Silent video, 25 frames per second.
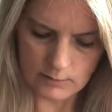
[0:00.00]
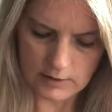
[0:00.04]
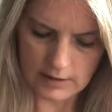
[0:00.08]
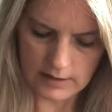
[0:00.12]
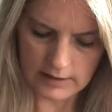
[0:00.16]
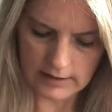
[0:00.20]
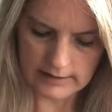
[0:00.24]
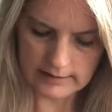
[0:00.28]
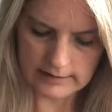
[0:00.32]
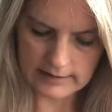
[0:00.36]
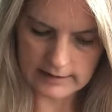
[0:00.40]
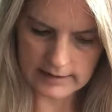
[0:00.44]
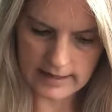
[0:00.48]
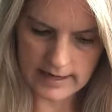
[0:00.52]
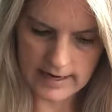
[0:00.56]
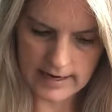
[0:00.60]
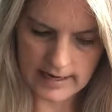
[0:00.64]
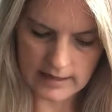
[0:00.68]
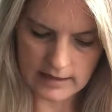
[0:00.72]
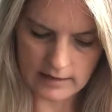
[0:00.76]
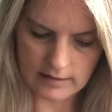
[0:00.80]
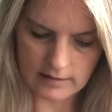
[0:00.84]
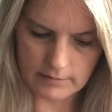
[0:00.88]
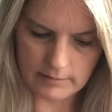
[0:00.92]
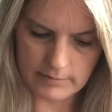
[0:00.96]
want to let the
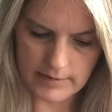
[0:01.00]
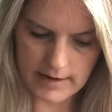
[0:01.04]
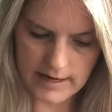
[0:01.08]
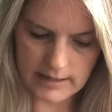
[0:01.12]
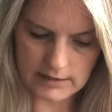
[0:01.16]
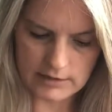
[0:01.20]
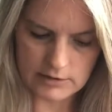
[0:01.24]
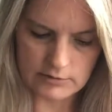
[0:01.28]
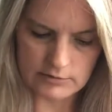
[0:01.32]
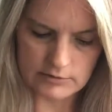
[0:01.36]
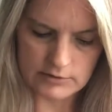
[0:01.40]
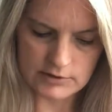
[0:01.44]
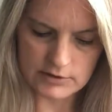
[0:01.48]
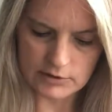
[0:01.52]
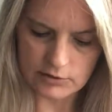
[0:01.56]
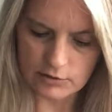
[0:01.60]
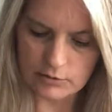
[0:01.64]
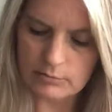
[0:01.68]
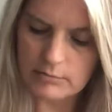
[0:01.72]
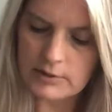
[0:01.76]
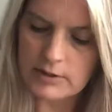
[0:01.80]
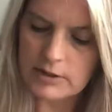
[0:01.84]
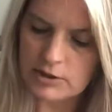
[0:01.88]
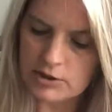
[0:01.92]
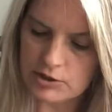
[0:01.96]
cat out of the bag too
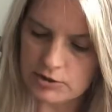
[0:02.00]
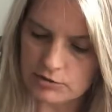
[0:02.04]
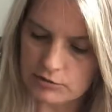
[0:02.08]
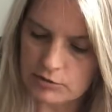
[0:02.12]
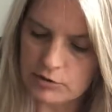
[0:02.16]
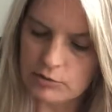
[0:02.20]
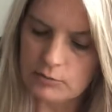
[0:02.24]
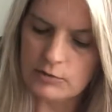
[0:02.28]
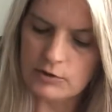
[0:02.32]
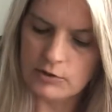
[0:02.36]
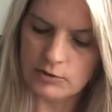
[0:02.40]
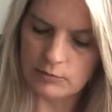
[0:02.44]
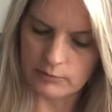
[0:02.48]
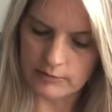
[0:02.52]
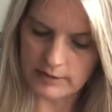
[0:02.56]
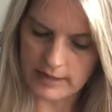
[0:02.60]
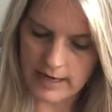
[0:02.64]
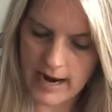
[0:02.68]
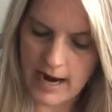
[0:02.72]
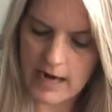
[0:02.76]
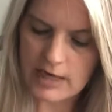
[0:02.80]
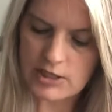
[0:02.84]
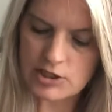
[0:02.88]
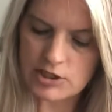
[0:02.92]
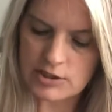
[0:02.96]
soon because you knew what the
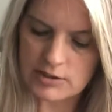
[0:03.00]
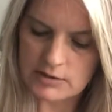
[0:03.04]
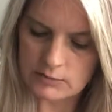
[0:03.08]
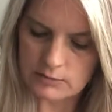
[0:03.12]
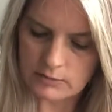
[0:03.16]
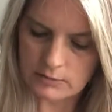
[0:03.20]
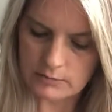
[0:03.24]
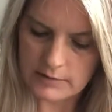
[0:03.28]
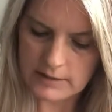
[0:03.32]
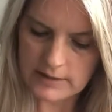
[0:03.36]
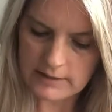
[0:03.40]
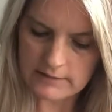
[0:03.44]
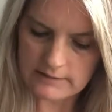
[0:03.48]
reactions would be